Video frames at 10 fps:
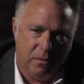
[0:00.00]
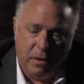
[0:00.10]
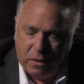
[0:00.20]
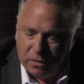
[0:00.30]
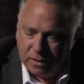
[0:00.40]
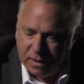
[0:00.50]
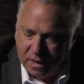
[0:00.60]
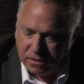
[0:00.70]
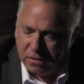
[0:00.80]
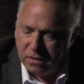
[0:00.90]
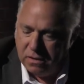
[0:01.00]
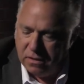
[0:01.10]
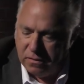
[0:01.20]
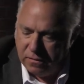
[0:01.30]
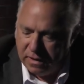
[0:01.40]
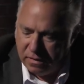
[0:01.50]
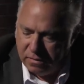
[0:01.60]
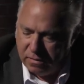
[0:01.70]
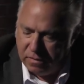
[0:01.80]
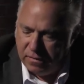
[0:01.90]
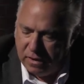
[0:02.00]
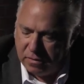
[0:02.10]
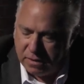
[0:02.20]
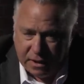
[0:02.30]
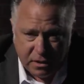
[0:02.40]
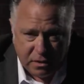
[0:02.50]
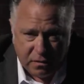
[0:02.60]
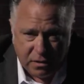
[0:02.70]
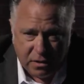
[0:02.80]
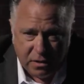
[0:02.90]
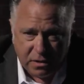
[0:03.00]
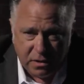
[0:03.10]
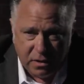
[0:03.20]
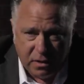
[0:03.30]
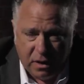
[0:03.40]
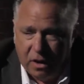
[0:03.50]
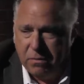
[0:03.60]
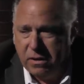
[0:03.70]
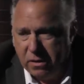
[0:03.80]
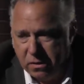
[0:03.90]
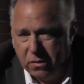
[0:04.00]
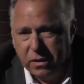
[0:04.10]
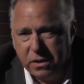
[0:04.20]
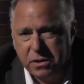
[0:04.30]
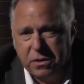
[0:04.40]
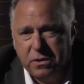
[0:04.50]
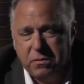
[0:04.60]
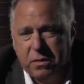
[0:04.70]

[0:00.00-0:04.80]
We know the doctrine, the defined infallible teachings of the church, and we know that the church has